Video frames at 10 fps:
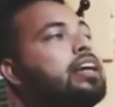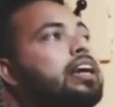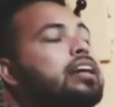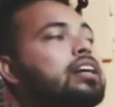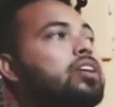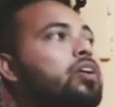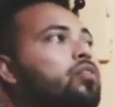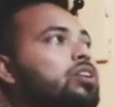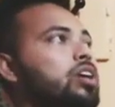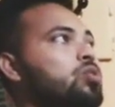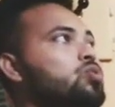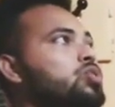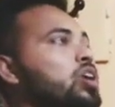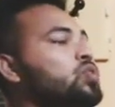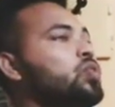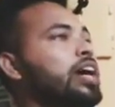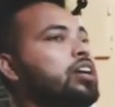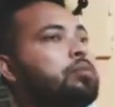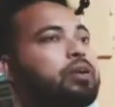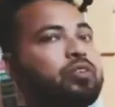the use of
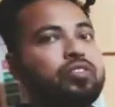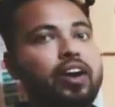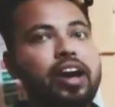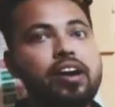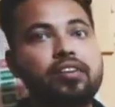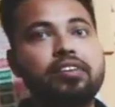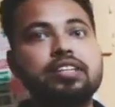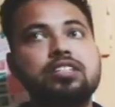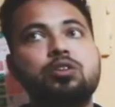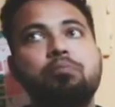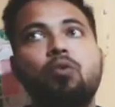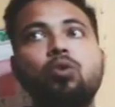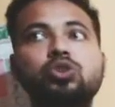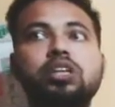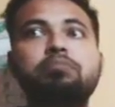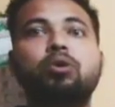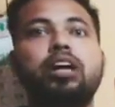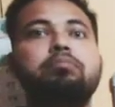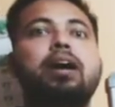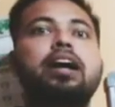water purifier, which is the most
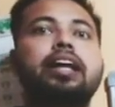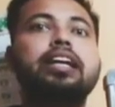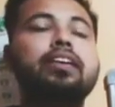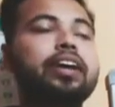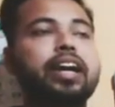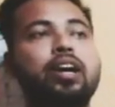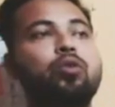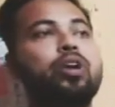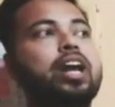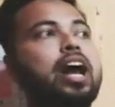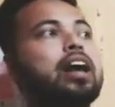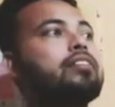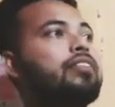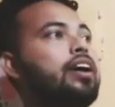important part in our day-to-day life.